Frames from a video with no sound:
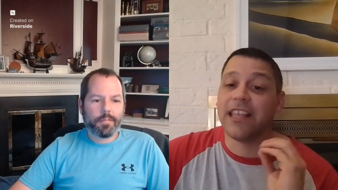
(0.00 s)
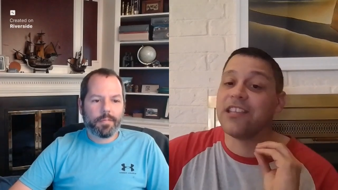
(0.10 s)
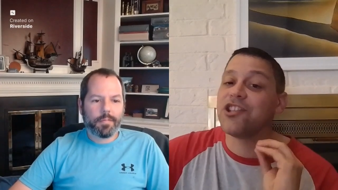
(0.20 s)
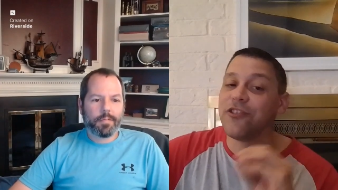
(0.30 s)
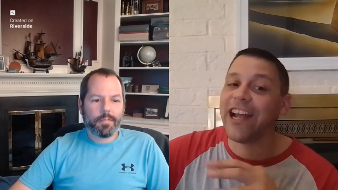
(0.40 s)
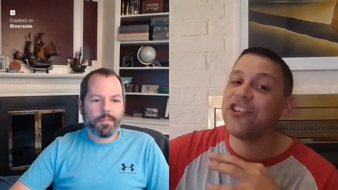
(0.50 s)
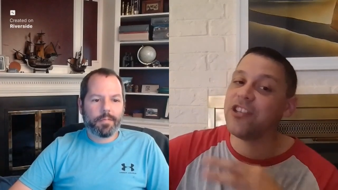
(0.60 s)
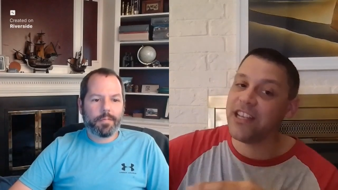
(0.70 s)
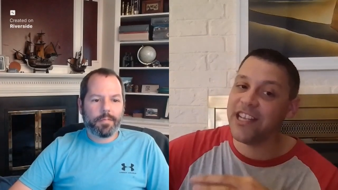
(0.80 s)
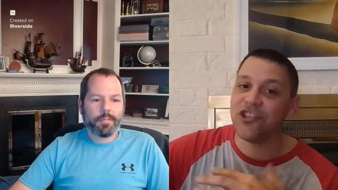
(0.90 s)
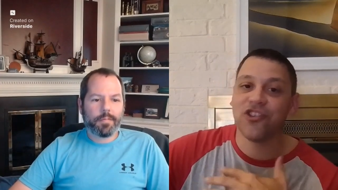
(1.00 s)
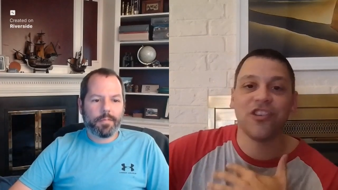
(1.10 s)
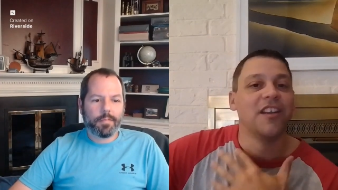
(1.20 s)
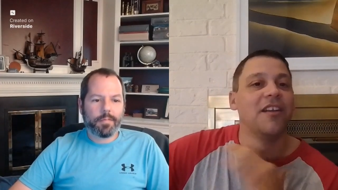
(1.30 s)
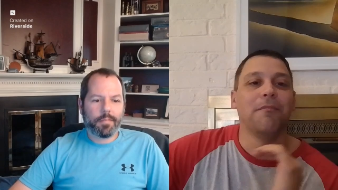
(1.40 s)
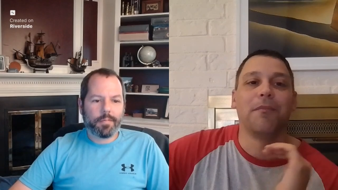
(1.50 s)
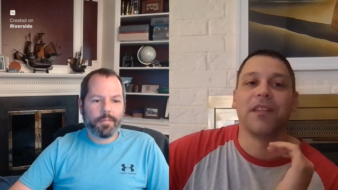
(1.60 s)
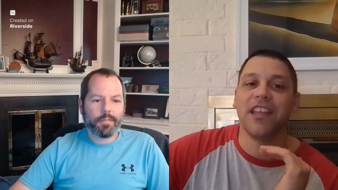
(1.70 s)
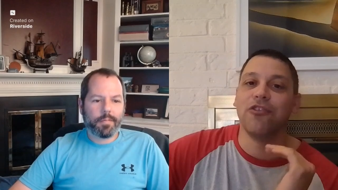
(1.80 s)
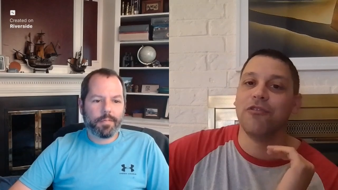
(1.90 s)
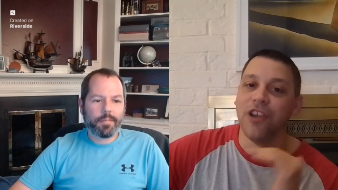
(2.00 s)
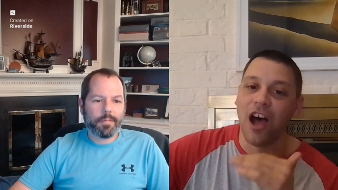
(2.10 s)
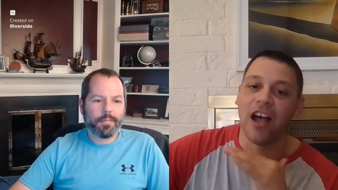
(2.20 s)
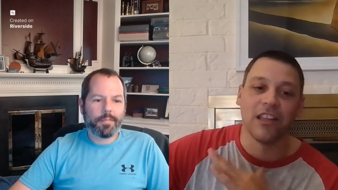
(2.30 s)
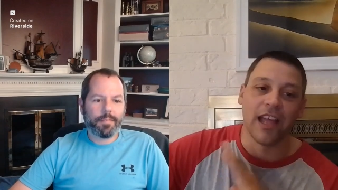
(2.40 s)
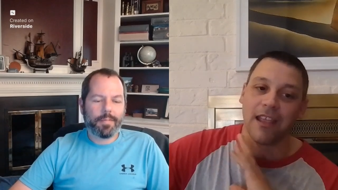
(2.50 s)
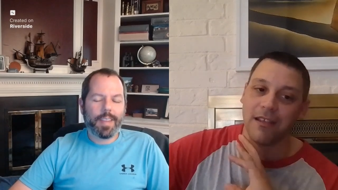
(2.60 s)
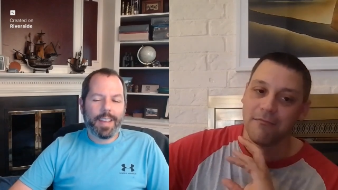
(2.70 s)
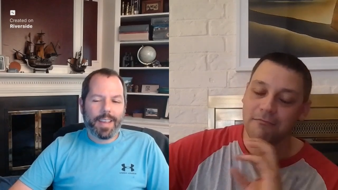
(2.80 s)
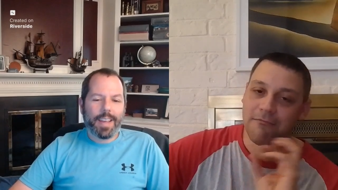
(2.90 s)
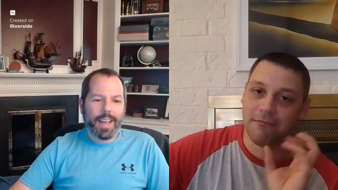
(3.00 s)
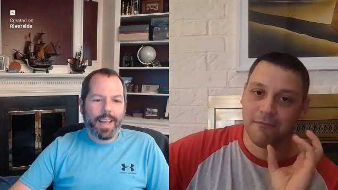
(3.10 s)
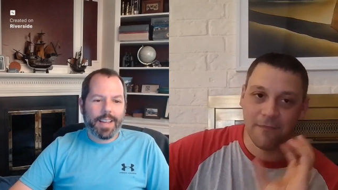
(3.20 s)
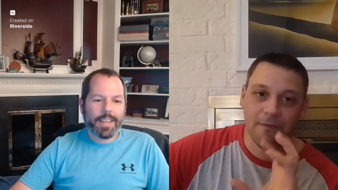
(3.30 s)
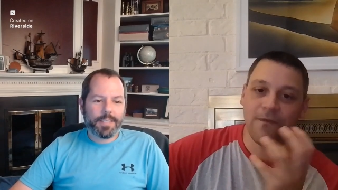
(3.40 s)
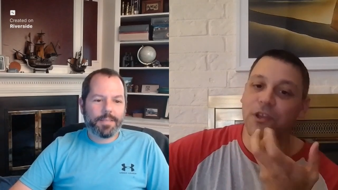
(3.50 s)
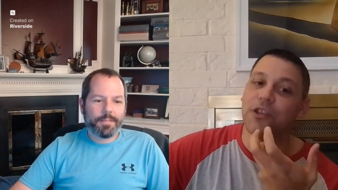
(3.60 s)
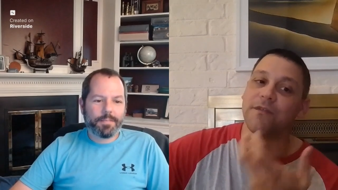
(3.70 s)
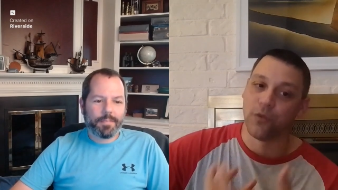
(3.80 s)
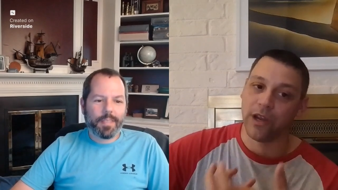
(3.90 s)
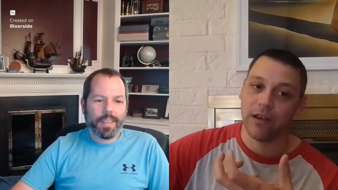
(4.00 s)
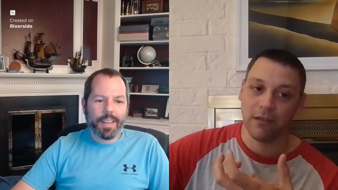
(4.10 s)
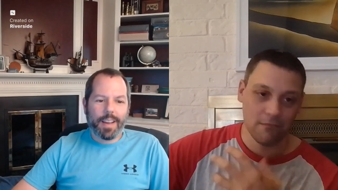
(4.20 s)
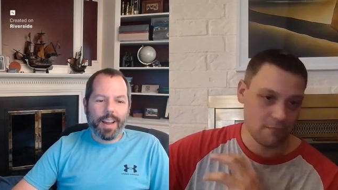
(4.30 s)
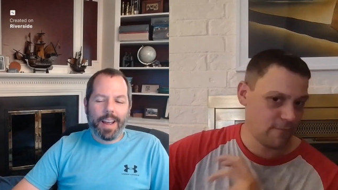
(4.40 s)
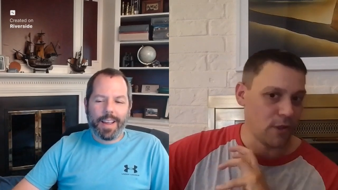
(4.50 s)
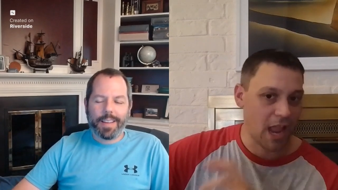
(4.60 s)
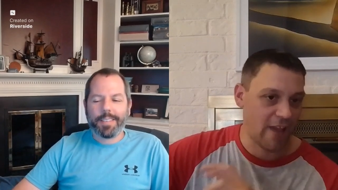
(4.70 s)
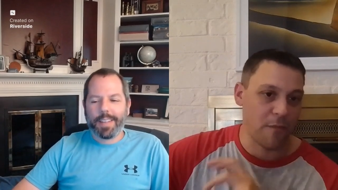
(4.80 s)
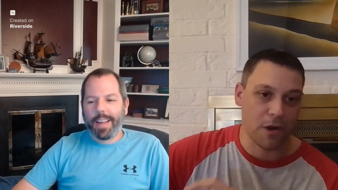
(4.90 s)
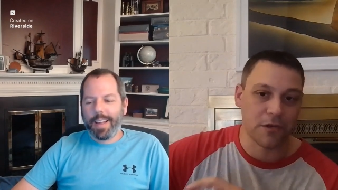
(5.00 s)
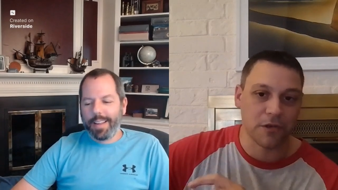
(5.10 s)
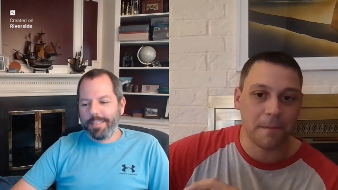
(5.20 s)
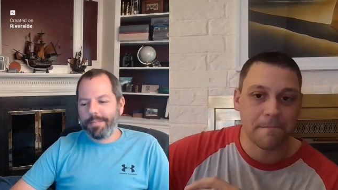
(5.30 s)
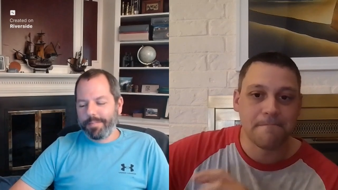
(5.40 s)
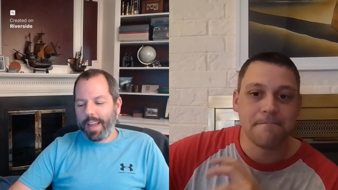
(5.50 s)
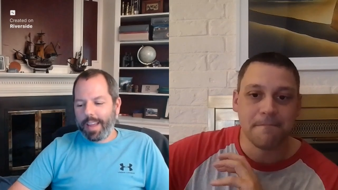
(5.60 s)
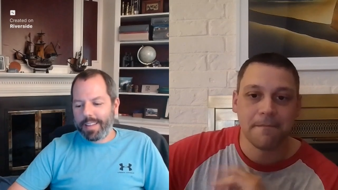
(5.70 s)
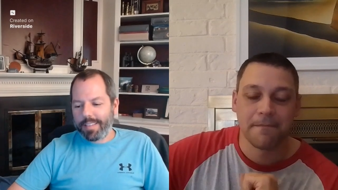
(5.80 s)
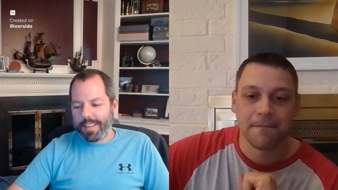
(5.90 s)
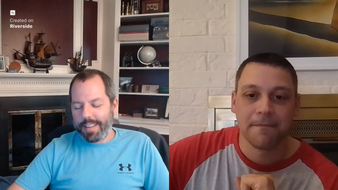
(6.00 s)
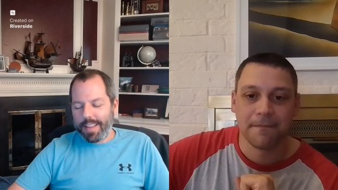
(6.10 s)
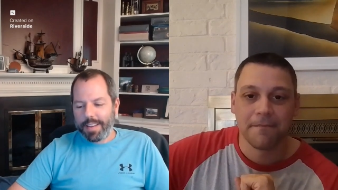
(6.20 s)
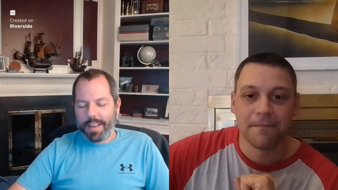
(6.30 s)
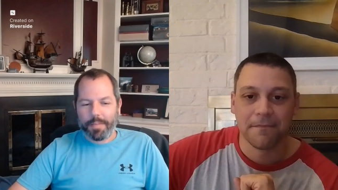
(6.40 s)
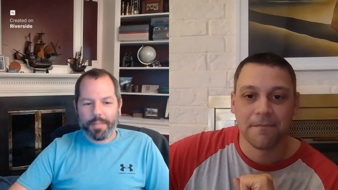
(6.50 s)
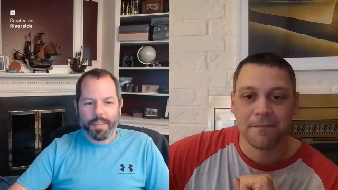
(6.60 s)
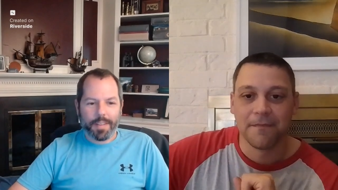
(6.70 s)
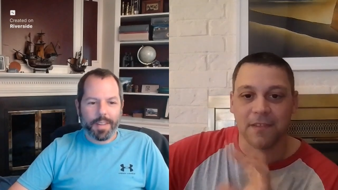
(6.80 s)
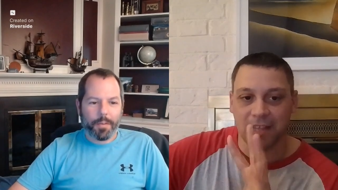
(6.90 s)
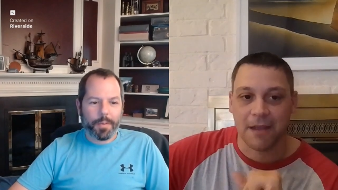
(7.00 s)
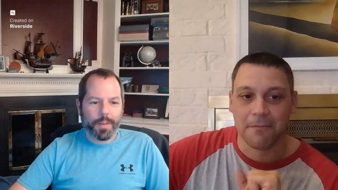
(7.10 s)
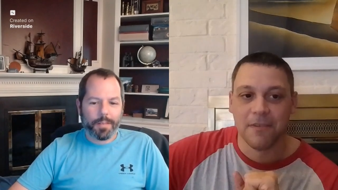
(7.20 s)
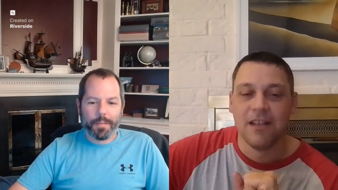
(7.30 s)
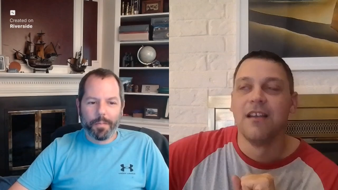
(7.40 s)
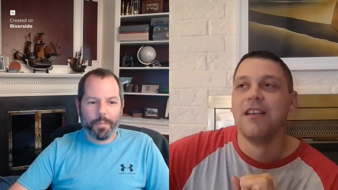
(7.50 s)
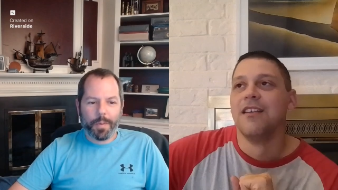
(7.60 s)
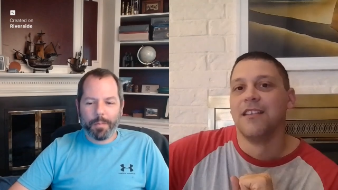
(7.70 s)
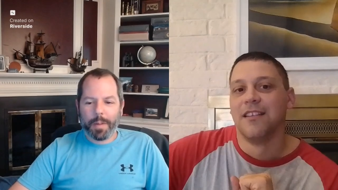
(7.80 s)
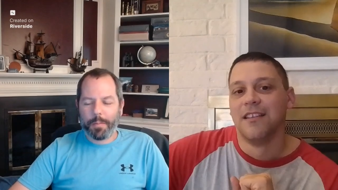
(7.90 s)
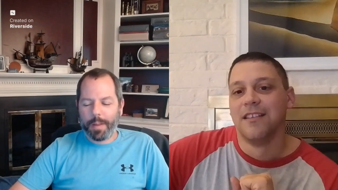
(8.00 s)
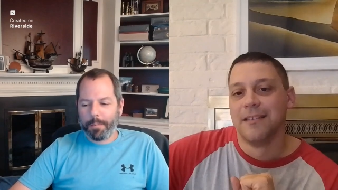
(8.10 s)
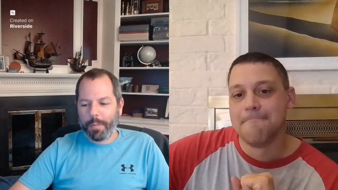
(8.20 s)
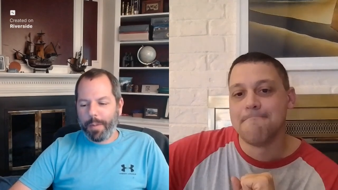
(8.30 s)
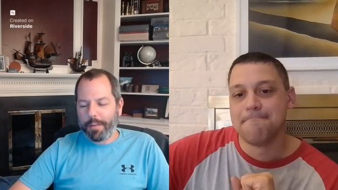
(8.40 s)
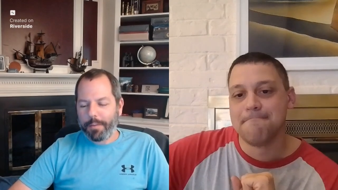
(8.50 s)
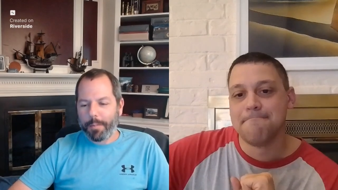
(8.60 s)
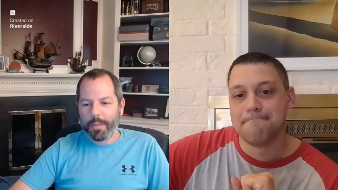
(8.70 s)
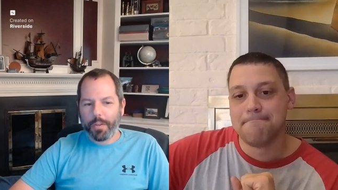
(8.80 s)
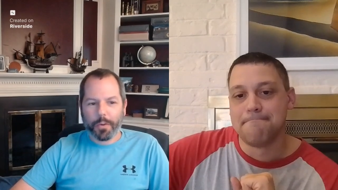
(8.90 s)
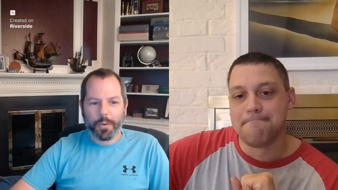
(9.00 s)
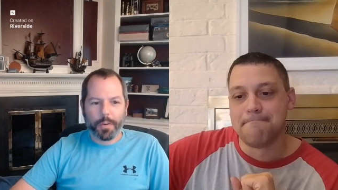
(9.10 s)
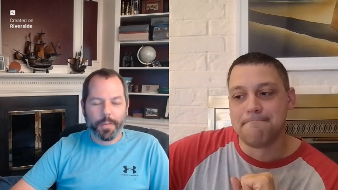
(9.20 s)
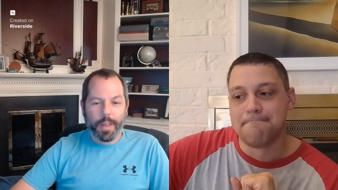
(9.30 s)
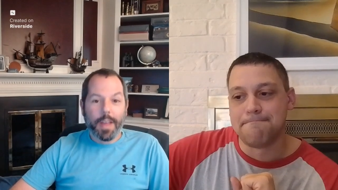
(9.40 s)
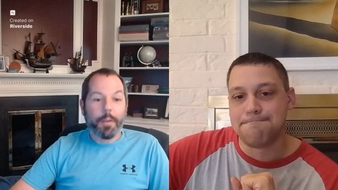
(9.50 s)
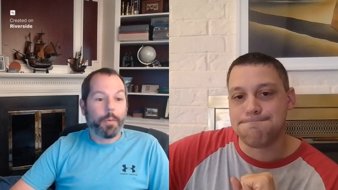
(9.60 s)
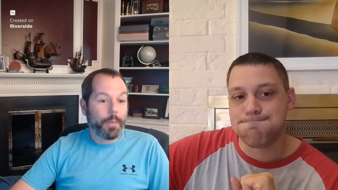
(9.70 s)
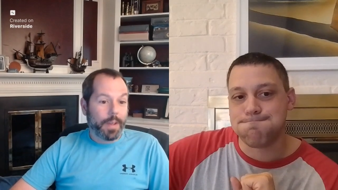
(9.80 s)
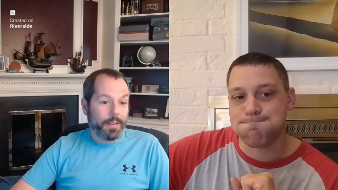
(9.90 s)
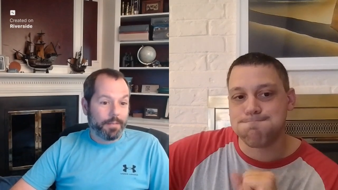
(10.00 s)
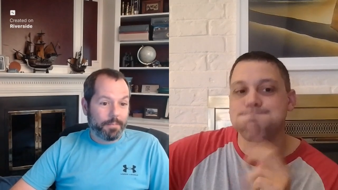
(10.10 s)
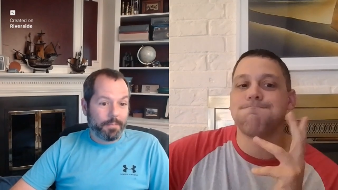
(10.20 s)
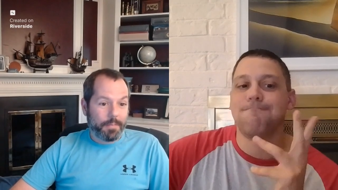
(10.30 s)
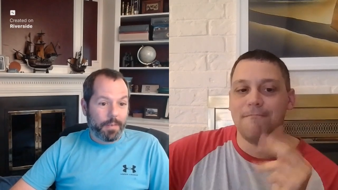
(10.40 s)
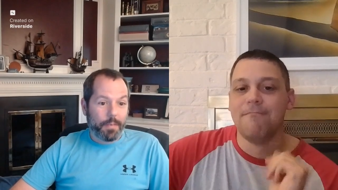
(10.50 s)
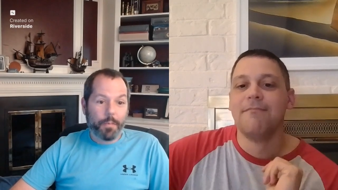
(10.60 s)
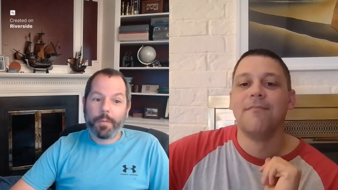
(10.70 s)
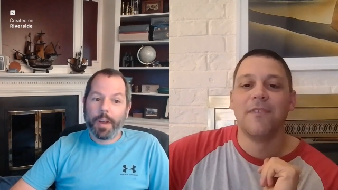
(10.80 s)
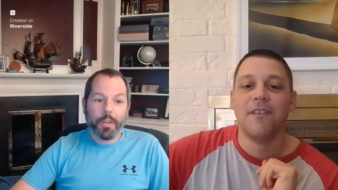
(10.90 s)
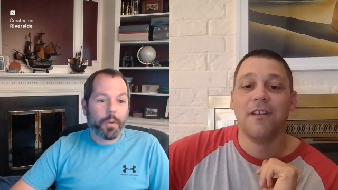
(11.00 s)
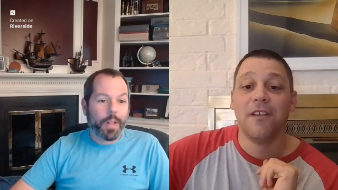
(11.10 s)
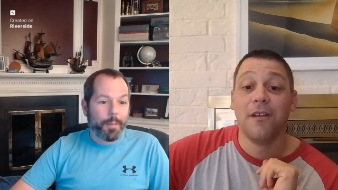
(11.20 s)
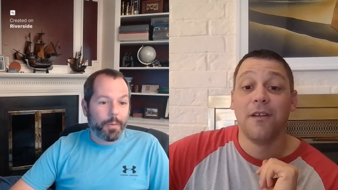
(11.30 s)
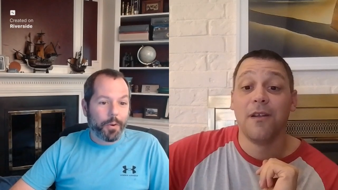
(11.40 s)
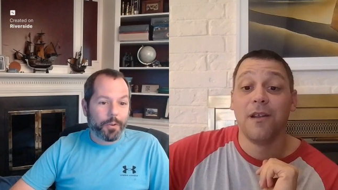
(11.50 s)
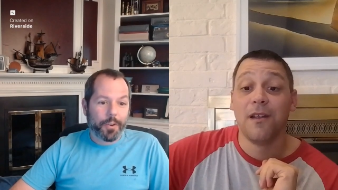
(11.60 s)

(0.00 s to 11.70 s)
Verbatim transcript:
Speaker 1: they scratch an itch, but they do not like fill the void. I
Speaker 2: I can see that. Yeah, the, yeah we, we we we buy from our local. We, we get we've got a local apple